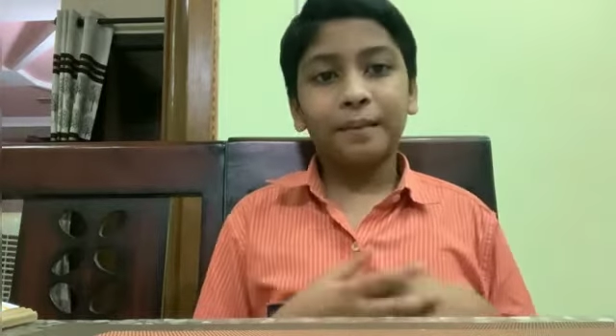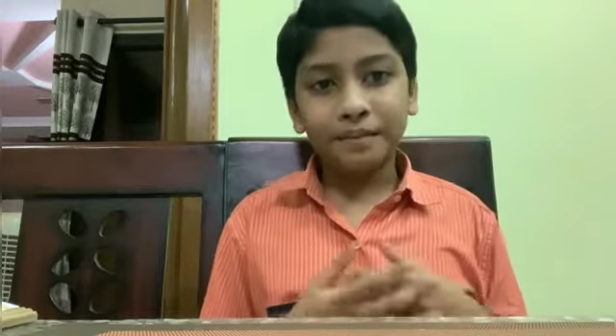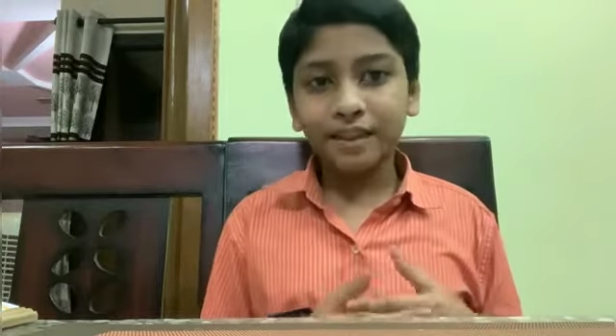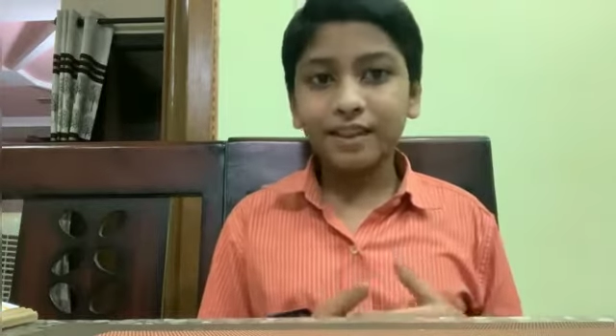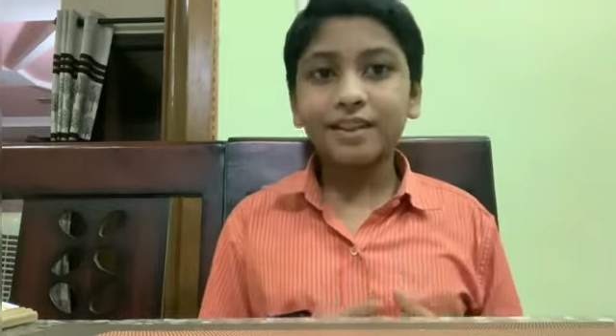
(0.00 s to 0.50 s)

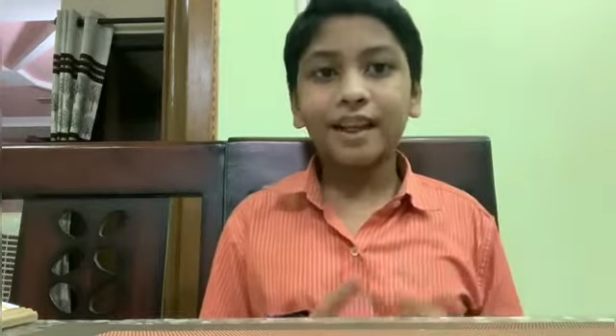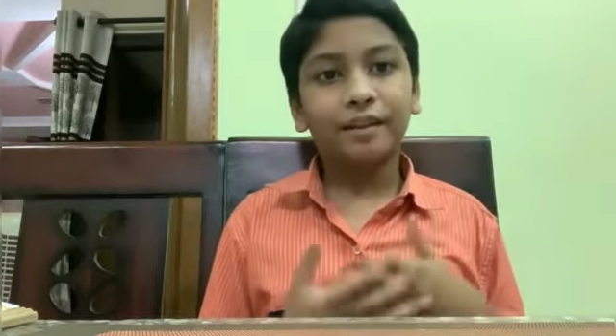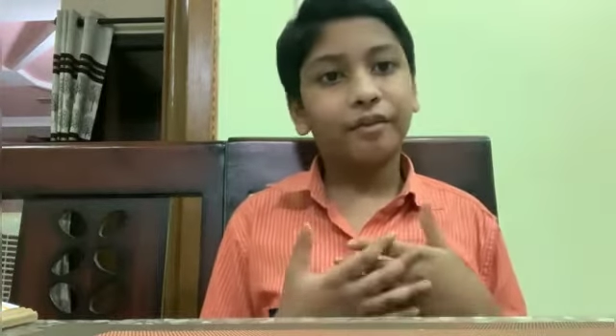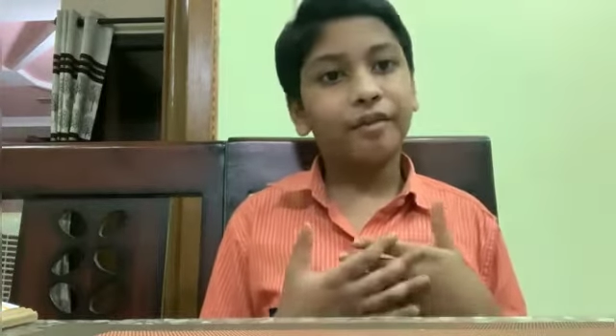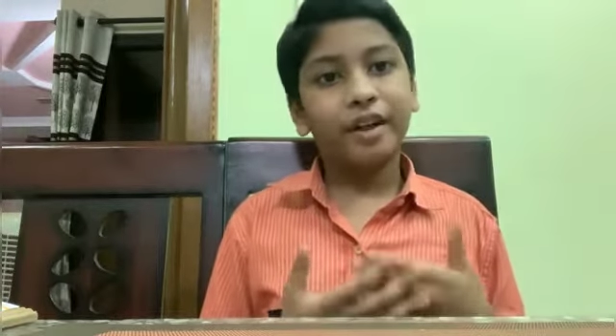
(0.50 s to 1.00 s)
Substances
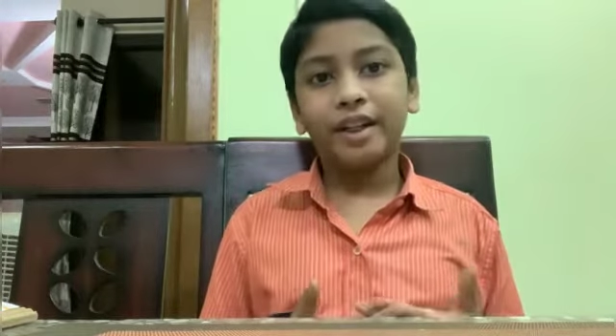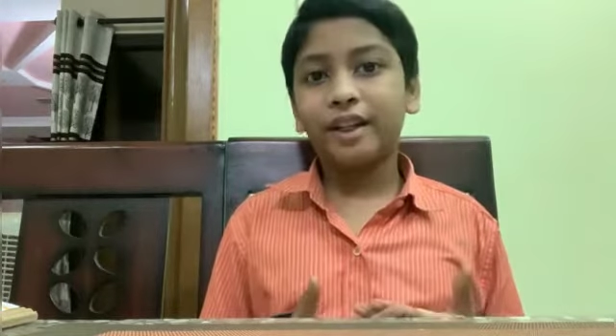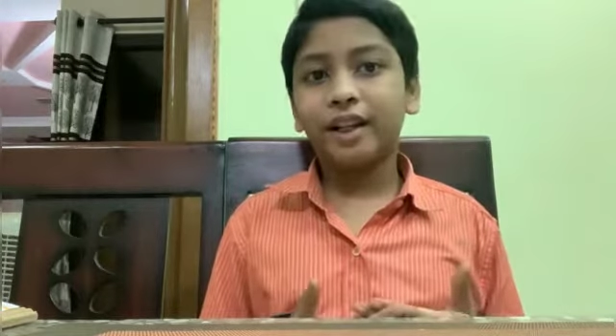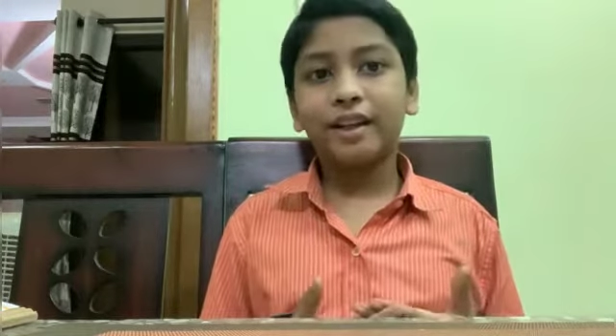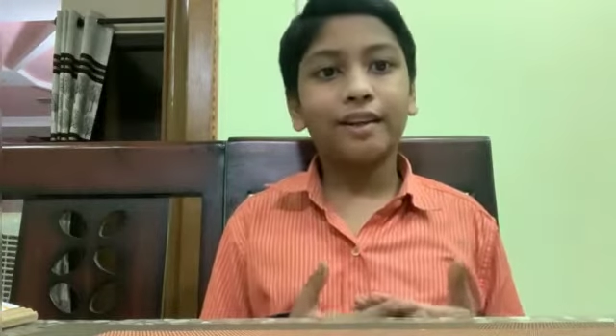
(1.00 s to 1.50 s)
like
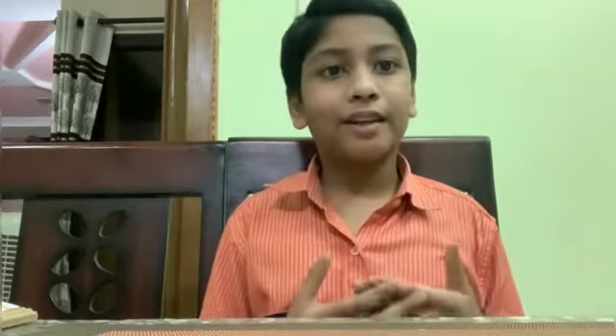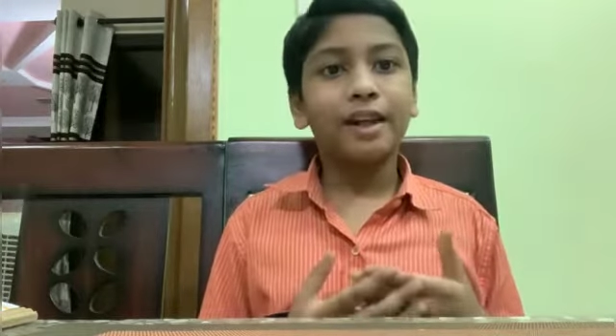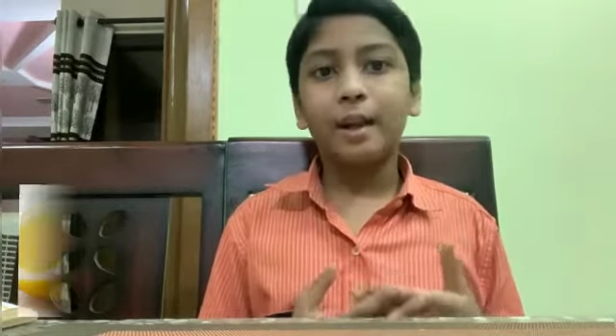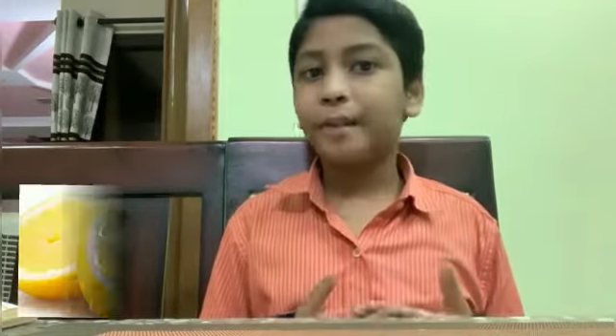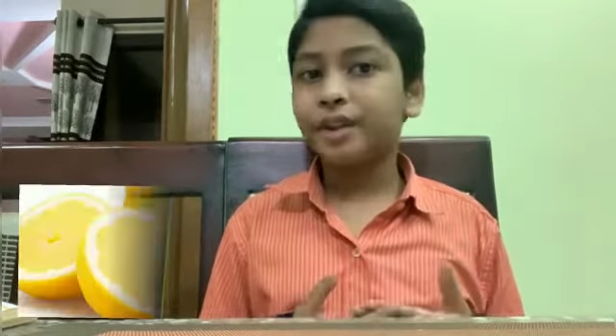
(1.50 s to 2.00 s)
vinegar,
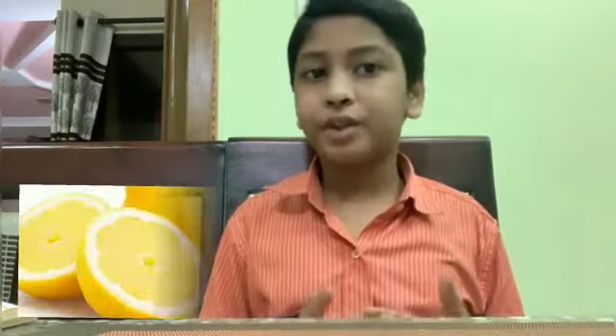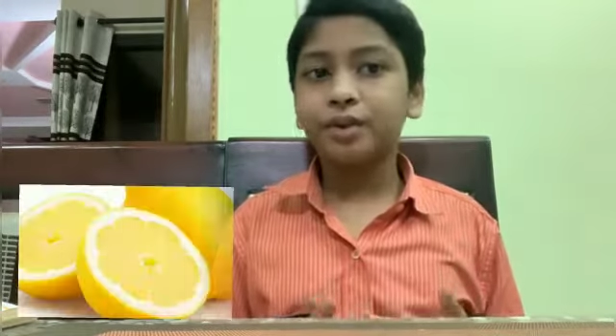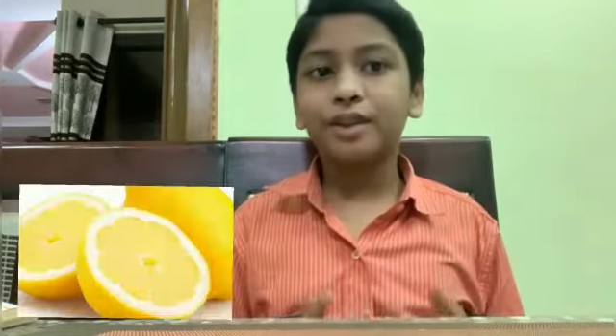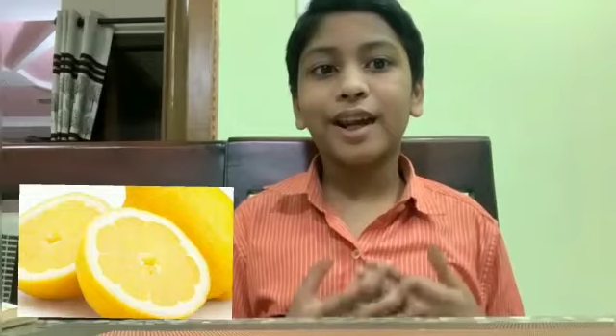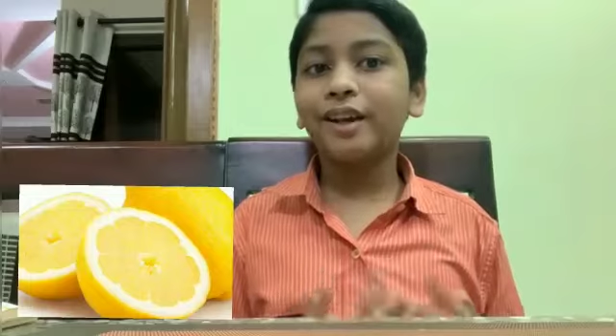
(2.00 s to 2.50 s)
lemon
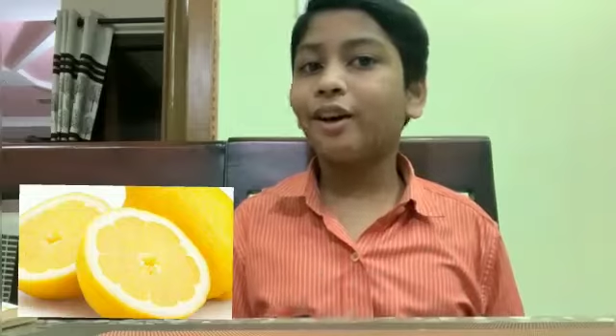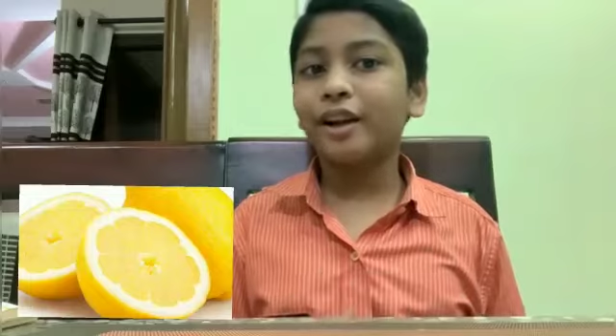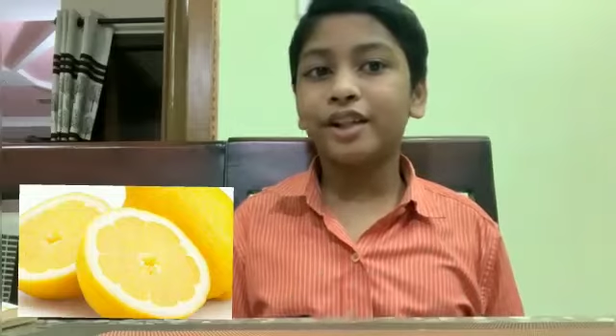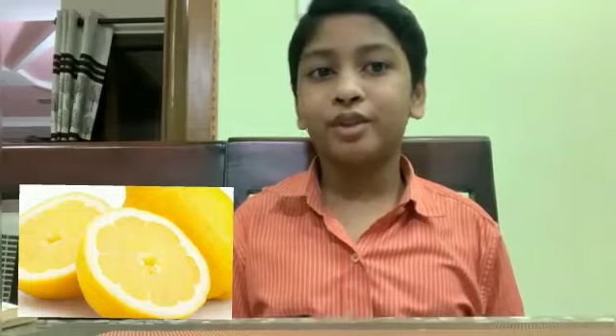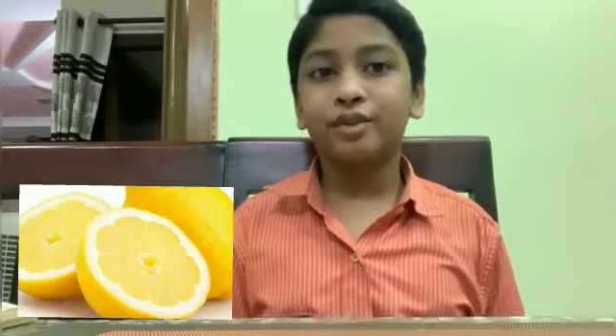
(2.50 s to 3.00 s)
juice and
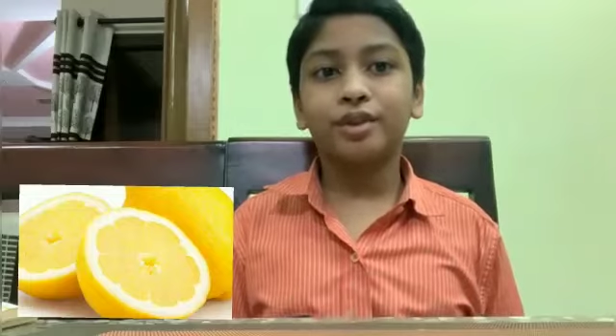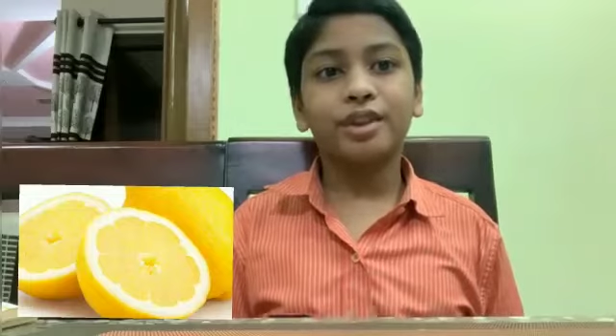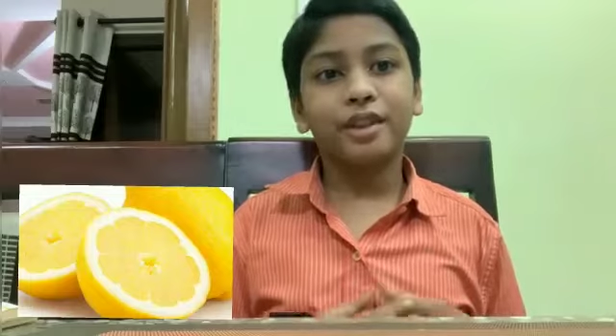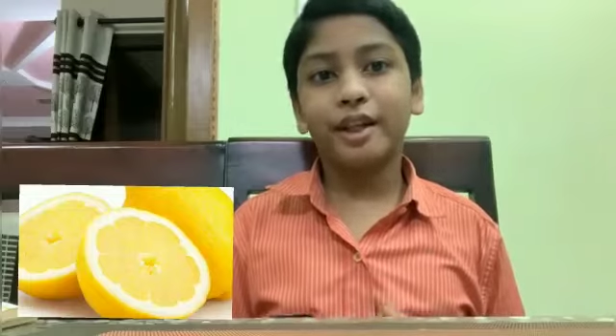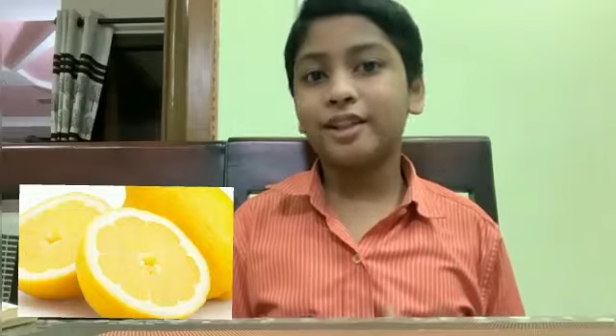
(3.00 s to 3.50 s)
orange juice
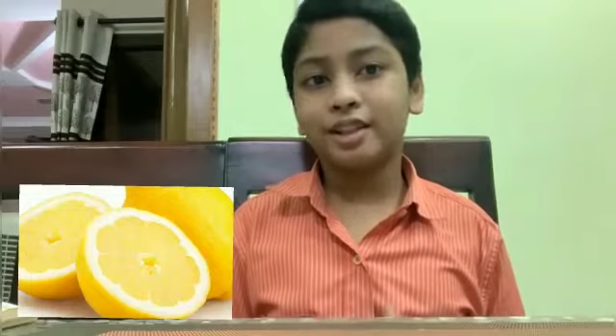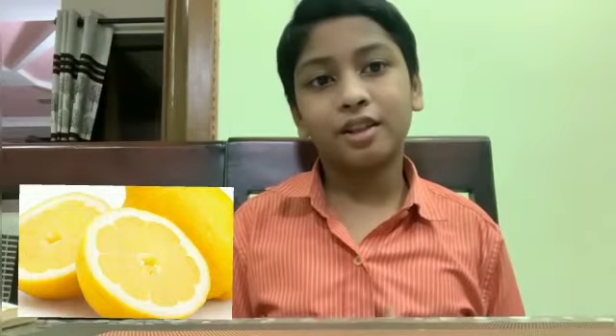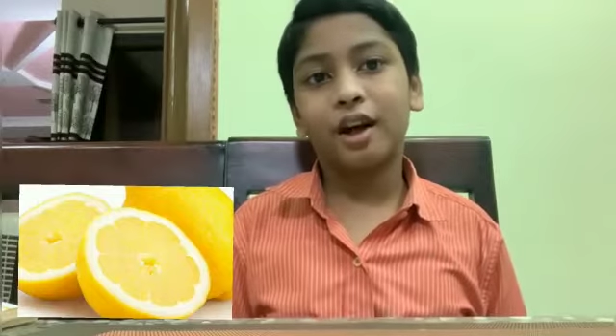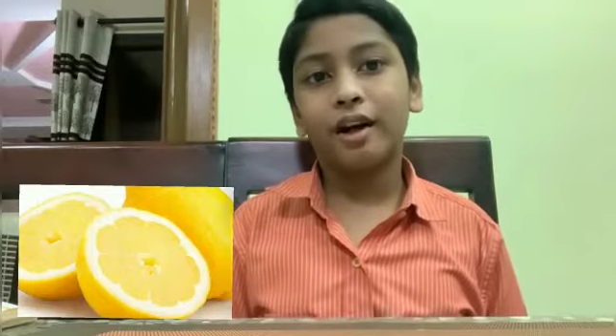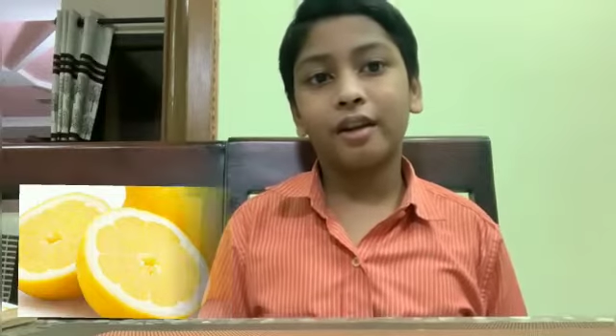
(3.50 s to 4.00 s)
taste
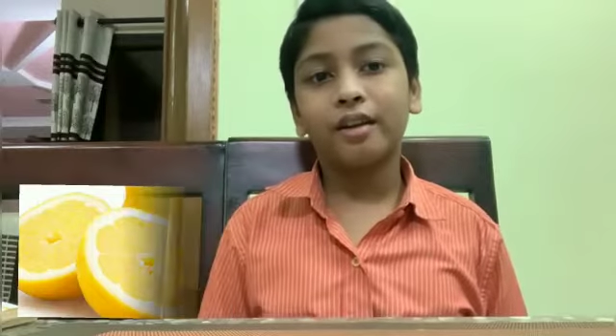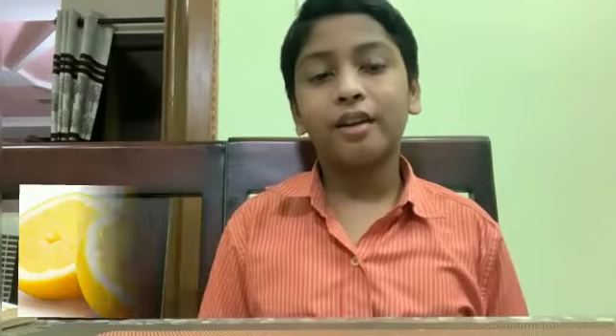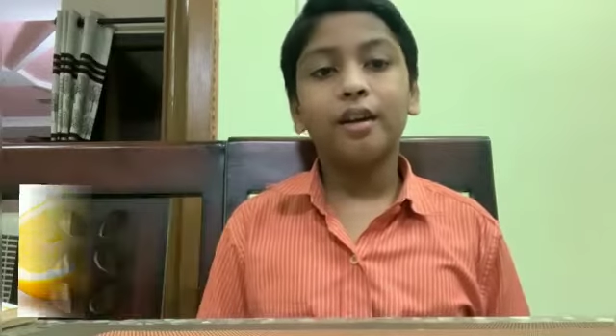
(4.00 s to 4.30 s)
sour.